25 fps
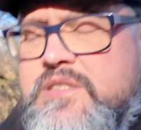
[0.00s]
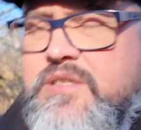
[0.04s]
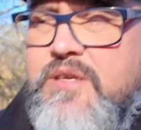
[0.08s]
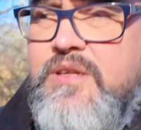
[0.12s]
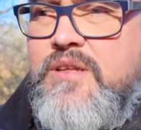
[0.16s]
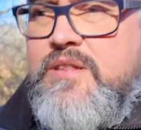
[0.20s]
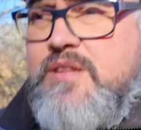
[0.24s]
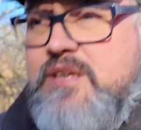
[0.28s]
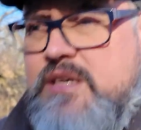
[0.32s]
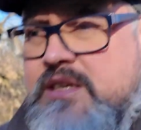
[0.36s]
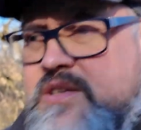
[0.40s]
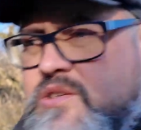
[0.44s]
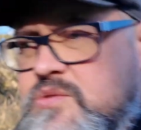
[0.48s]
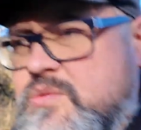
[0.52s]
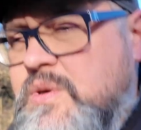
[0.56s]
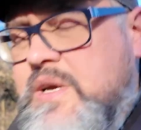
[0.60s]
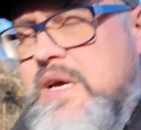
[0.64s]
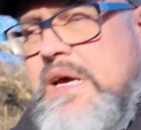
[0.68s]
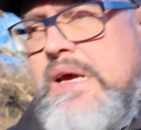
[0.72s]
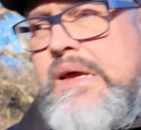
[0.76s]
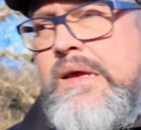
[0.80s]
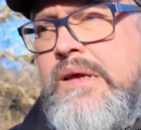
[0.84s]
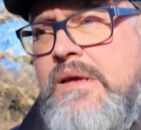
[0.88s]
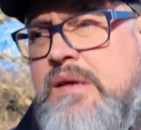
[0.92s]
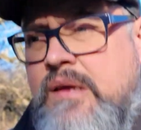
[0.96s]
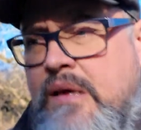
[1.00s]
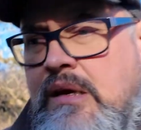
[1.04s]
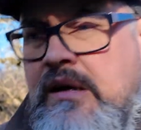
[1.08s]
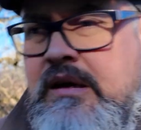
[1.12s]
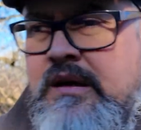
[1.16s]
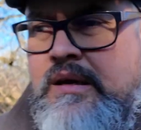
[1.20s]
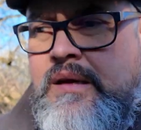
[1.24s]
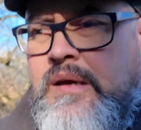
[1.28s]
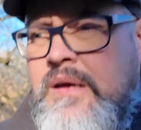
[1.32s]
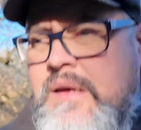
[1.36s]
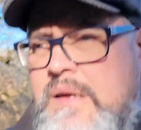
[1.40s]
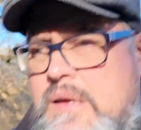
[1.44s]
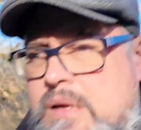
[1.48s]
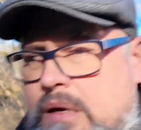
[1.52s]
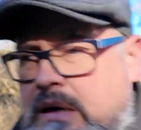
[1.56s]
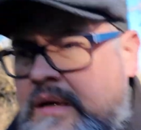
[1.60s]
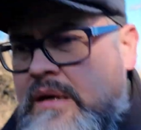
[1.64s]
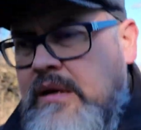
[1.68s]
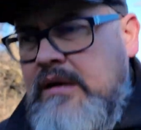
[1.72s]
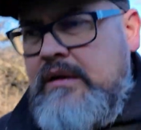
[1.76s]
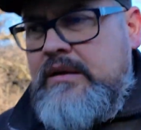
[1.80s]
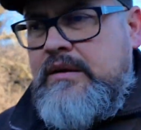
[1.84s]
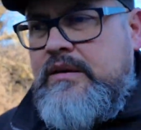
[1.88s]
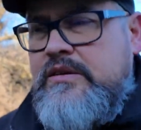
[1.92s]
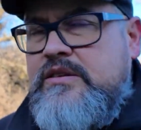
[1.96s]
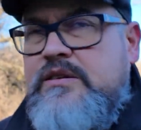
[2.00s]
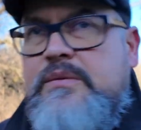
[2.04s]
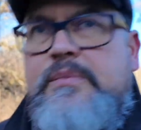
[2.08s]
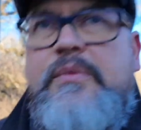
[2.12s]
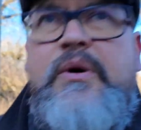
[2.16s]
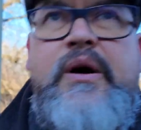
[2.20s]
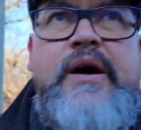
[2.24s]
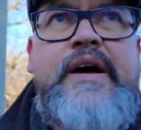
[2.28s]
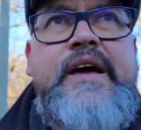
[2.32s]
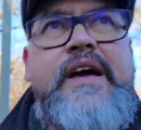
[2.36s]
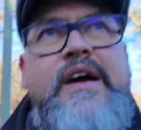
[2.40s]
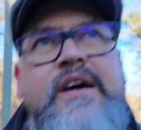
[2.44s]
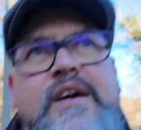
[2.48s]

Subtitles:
so the things where, using my